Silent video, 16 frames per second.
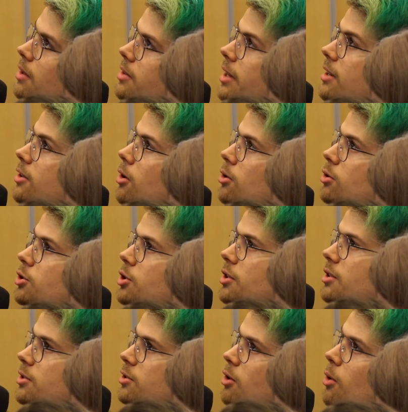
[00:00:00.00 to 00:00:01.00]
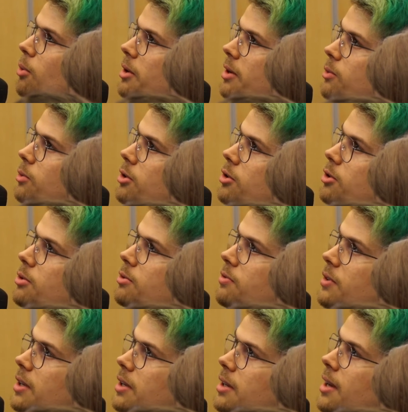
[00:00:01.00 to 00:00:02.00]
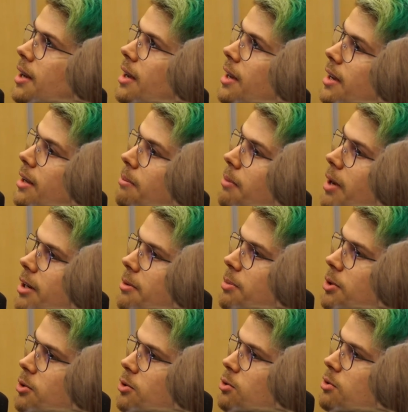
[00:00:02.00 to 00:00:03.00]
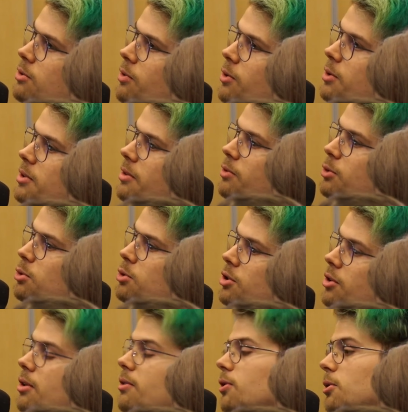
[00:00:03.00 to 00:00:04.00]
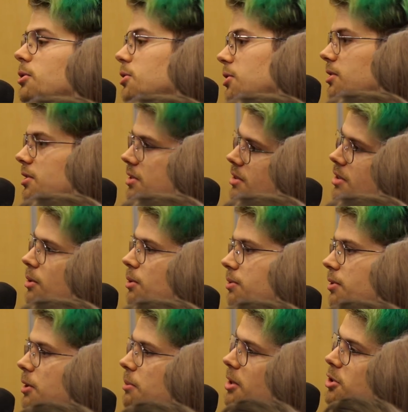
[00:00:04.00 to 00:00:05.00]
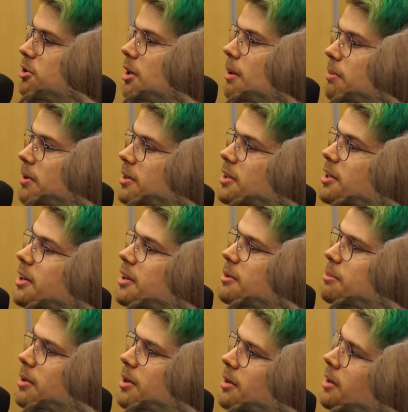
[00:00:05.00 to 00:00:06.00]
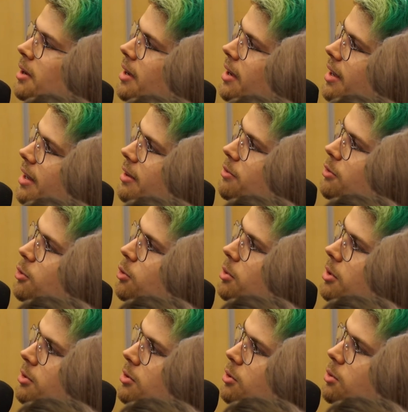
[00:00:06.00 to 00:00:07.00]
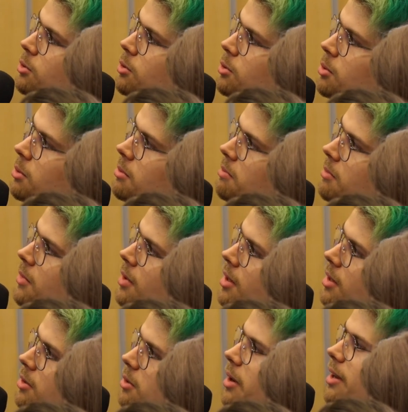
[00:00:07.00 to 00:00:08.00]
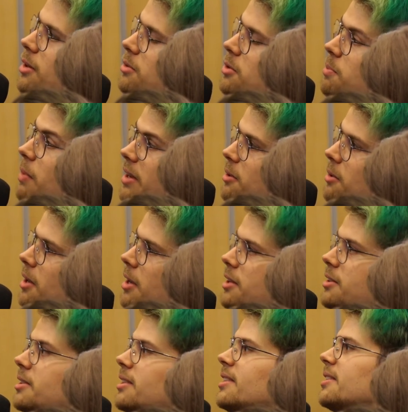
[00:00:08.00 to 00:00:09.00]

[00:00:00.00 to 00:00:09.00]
technology is going? What do you think it might be used for in the future? Of course, it's still very much up in the air, but if you were to kind of speculate.